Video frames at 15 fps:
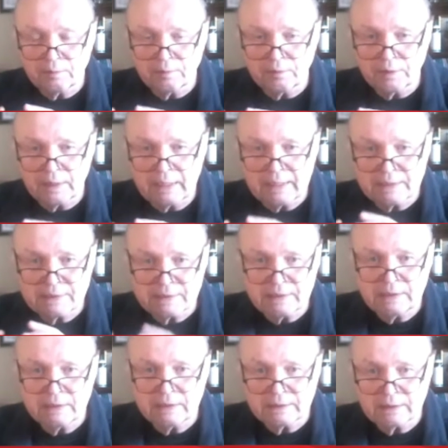the
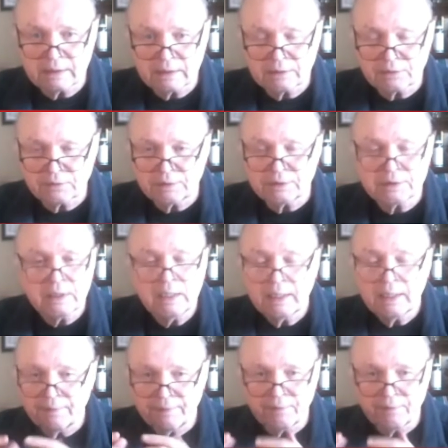ASEAN countries,
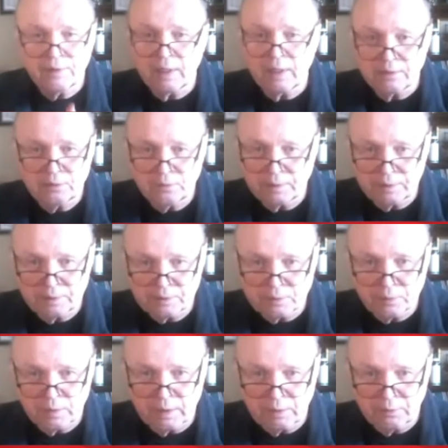they're not doing as
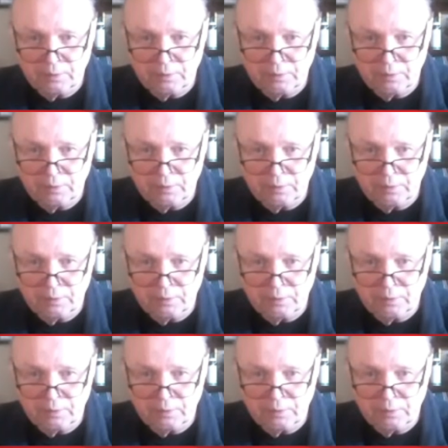well.